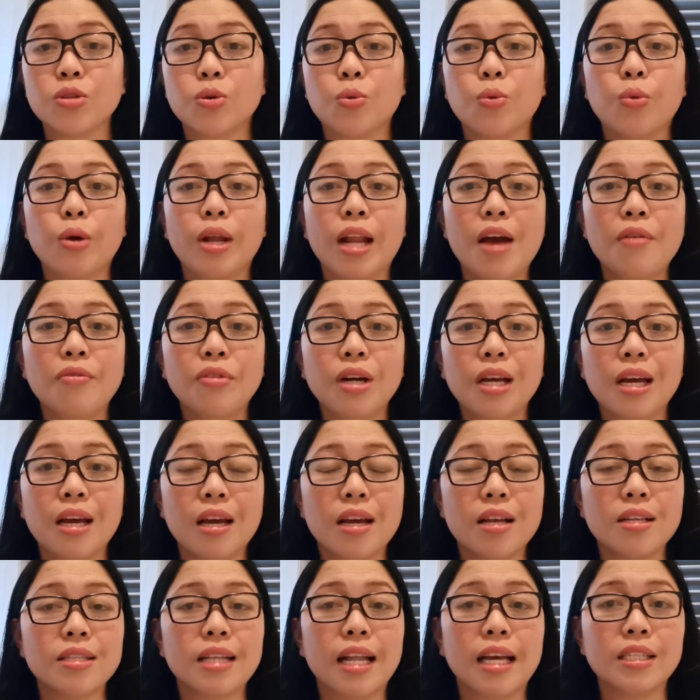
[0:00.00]
So whenever
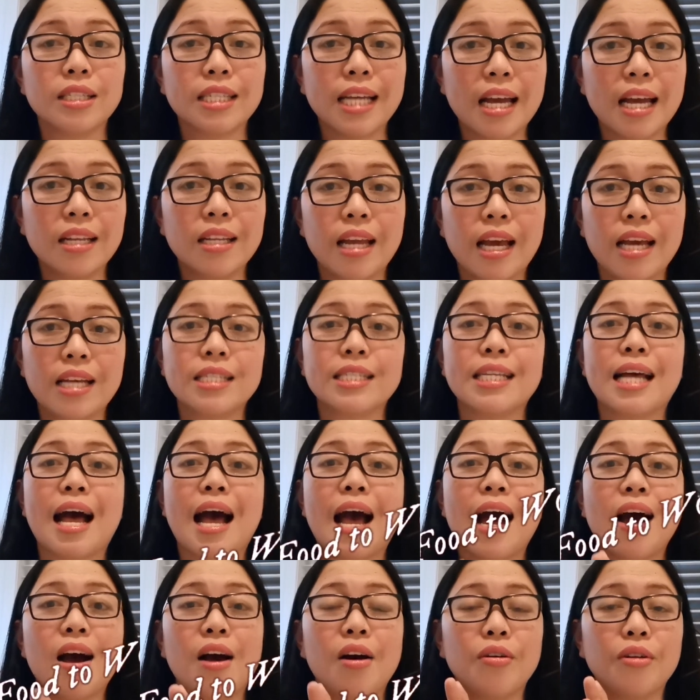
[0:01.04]
he is like 10 days
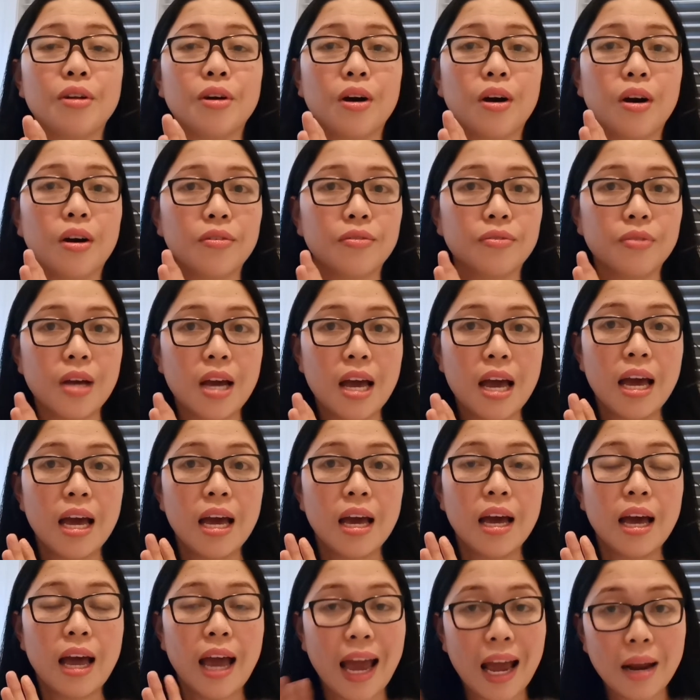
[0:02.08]
out of
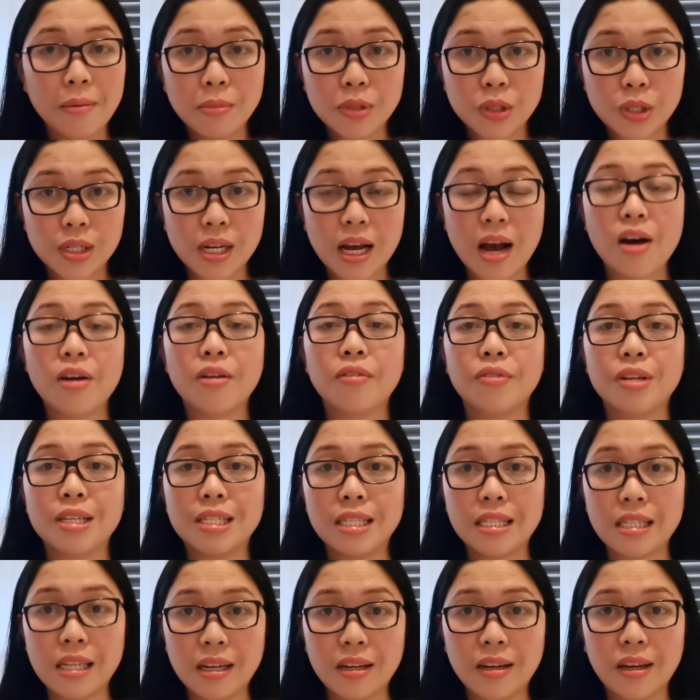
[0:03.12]
Edmonton, out of the
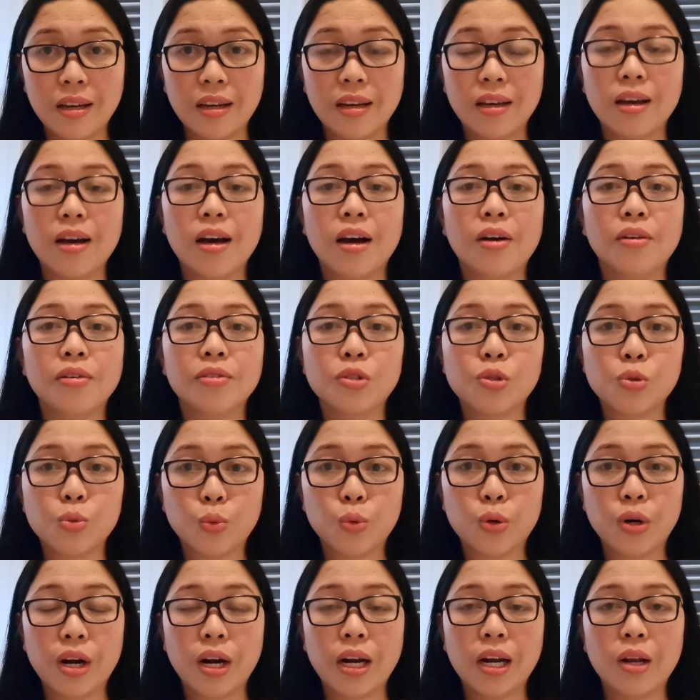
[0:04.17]
city to
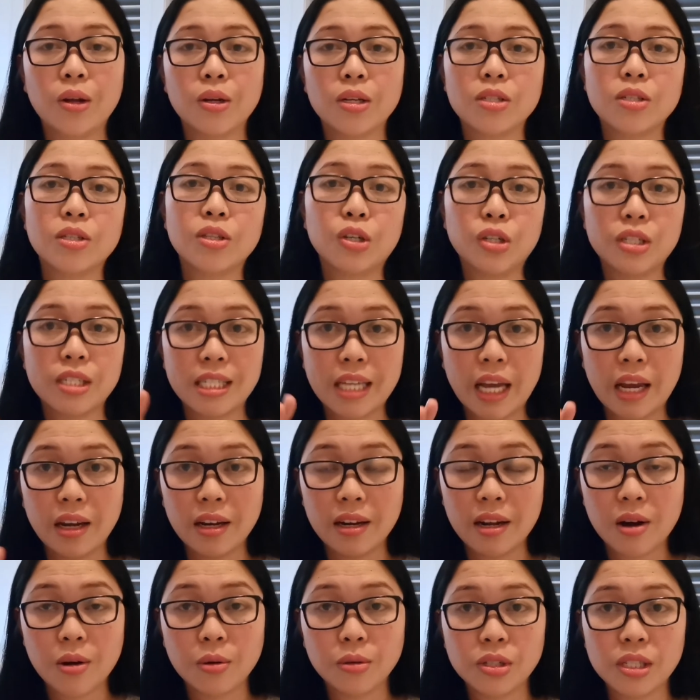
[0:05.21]
work, like they're staying
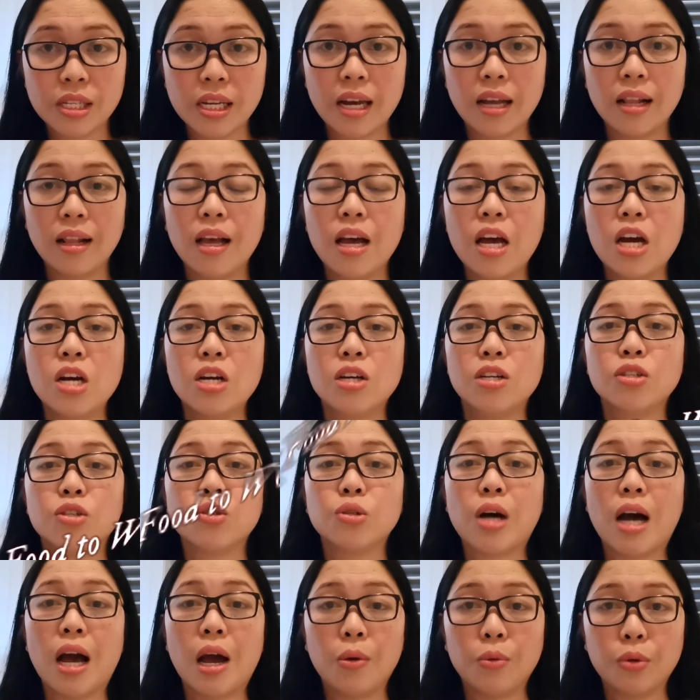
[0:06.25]
in a hotel,
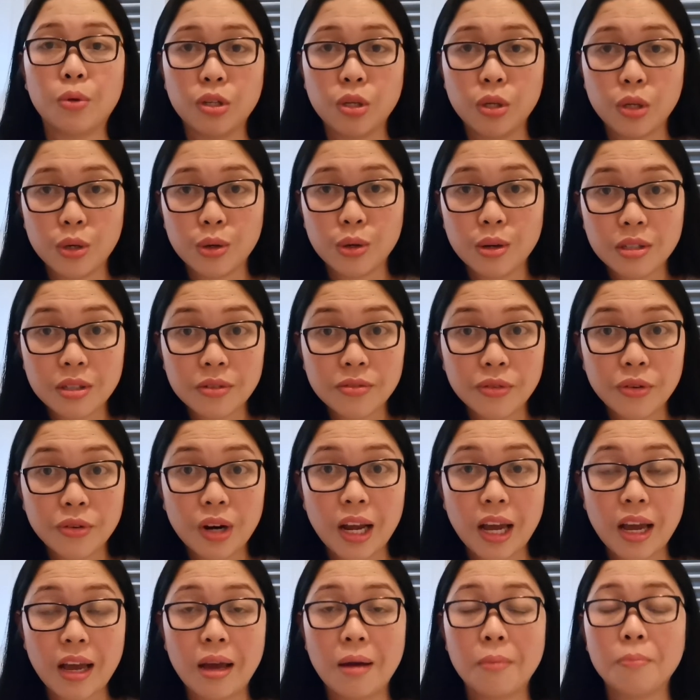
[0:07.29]
so I would cook for
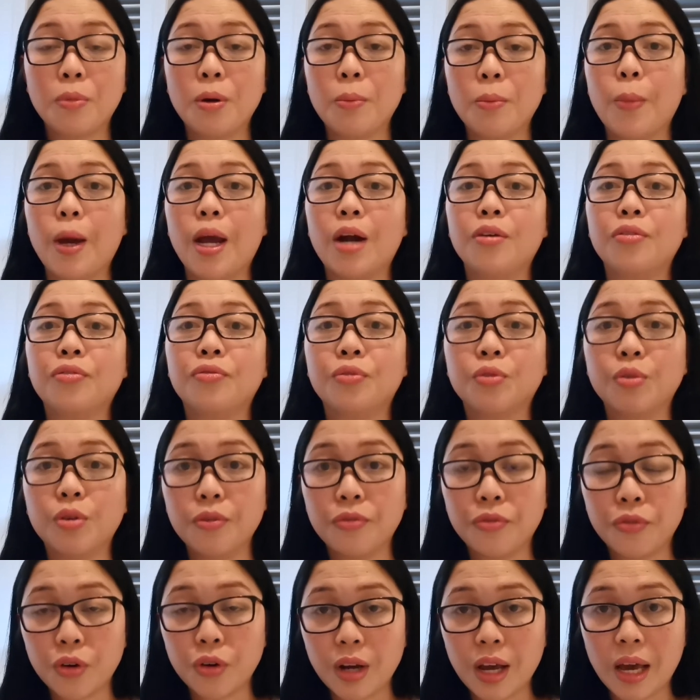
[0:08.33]
him, prepare
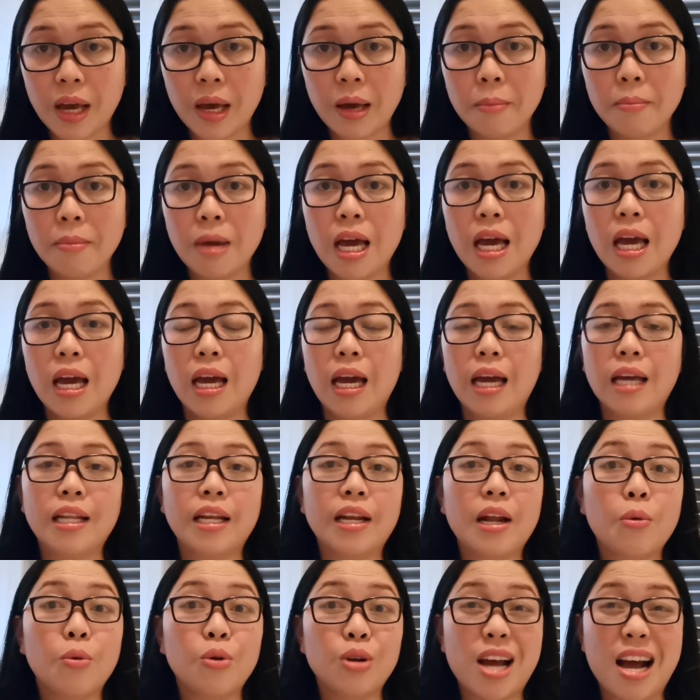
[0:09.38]
food for him, and
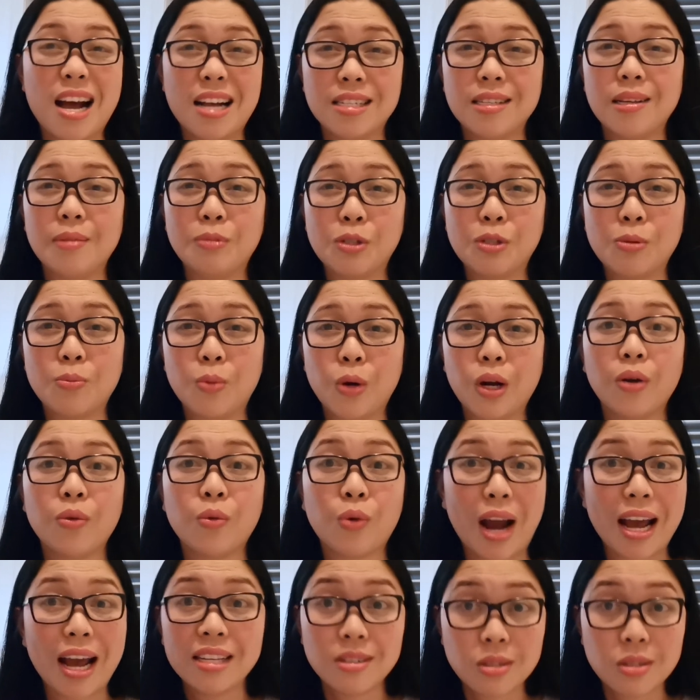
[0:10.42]
then I would ask him to bring
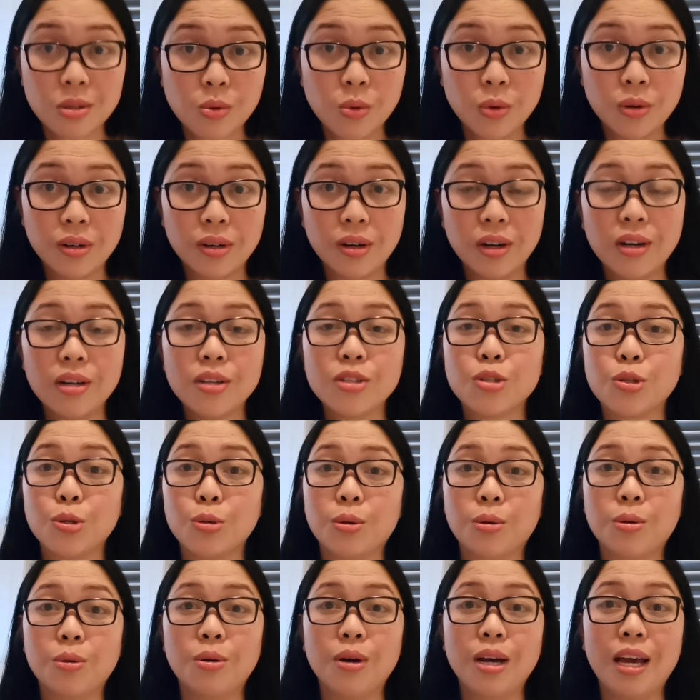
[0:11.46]
rice cooker
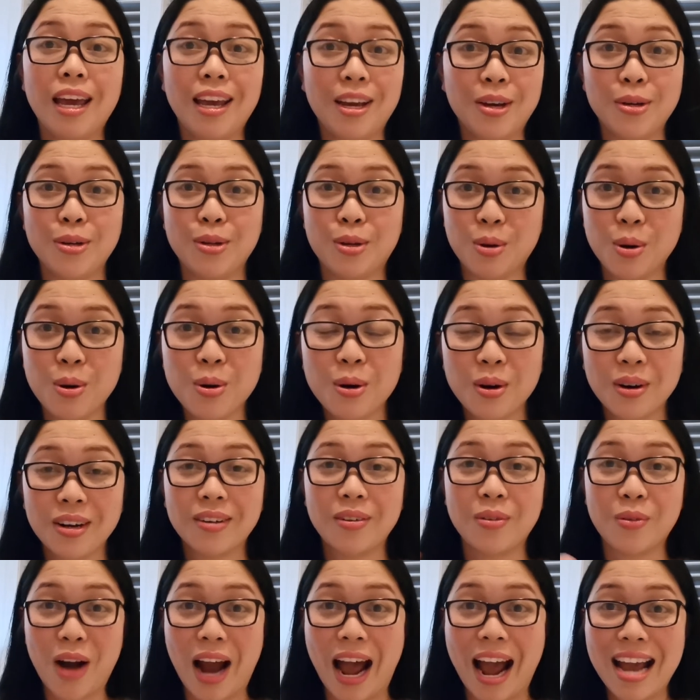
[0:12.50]
so he could
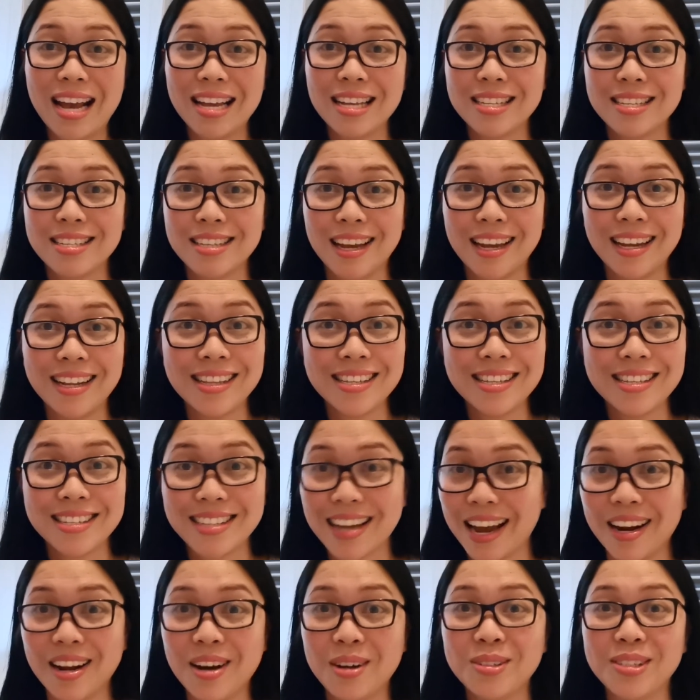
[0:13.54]
cook rice
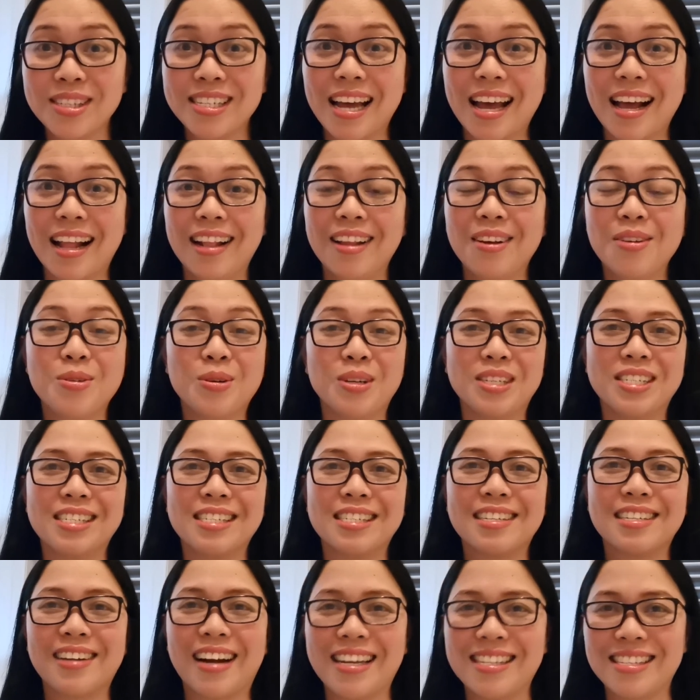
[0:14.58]
inside a hotel, which
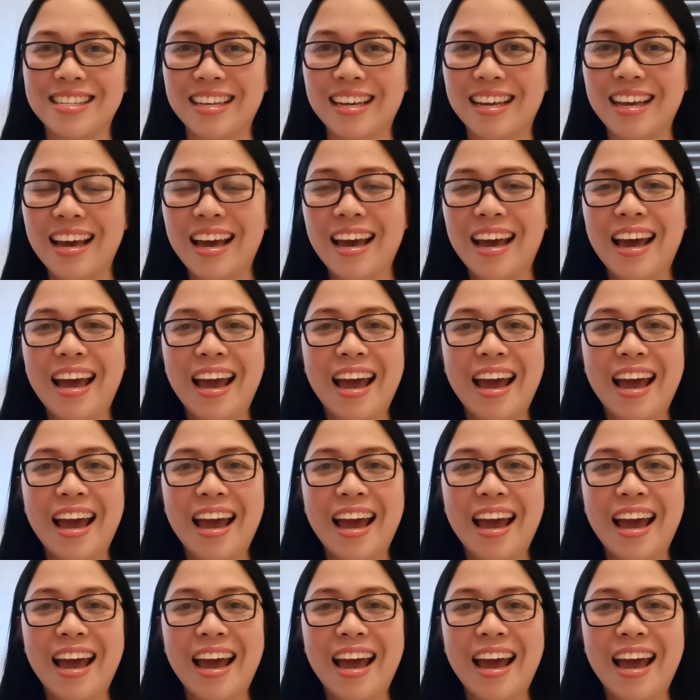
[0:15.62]
is crazy.